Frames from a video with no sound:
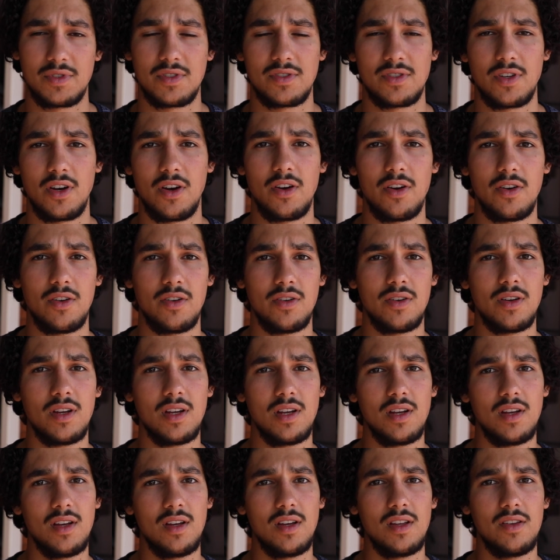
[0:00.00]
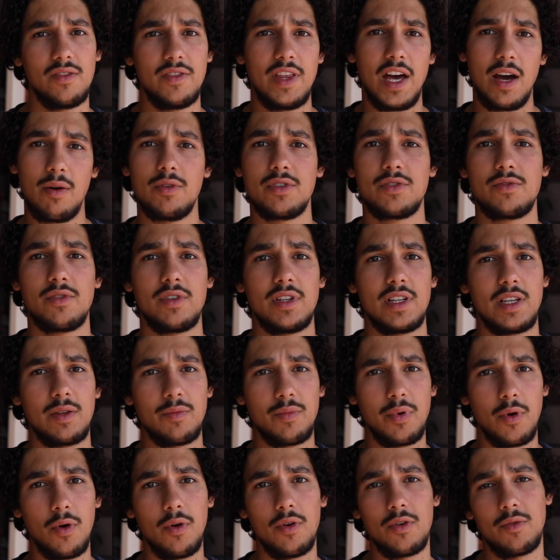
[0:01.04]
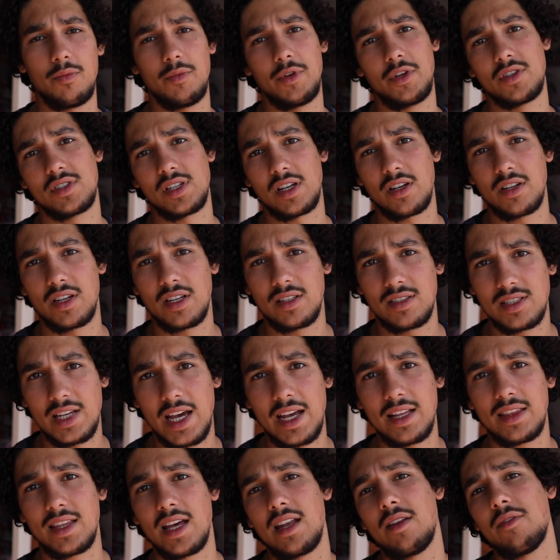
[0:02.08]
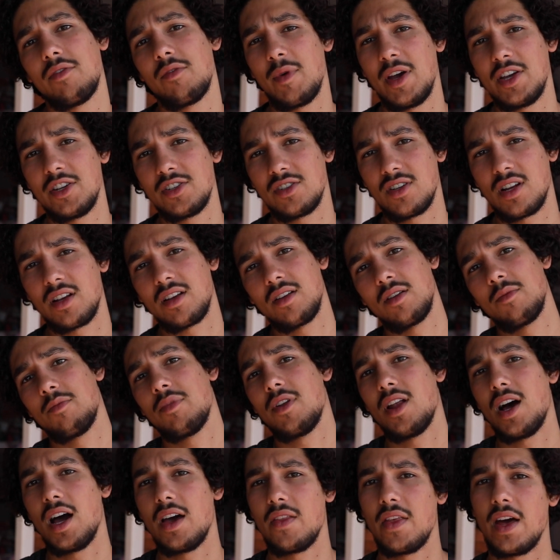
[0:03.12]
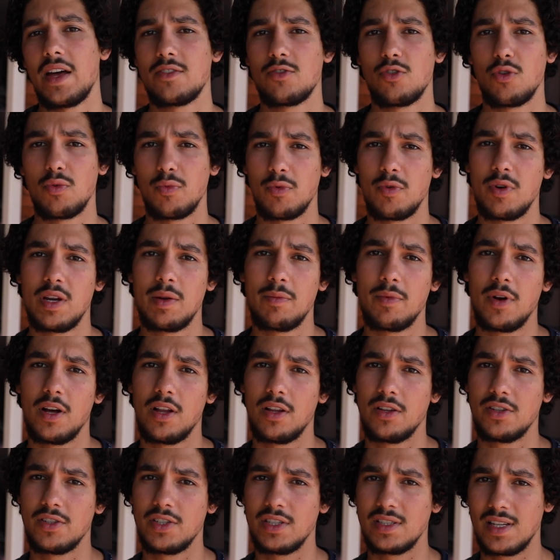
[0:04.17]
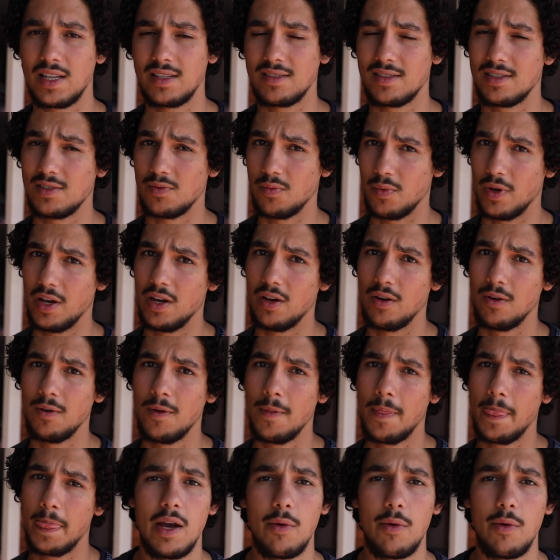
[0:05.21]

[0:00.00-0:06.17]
So that was really important because I could take that information, I could apply that to a marine biology sense as well.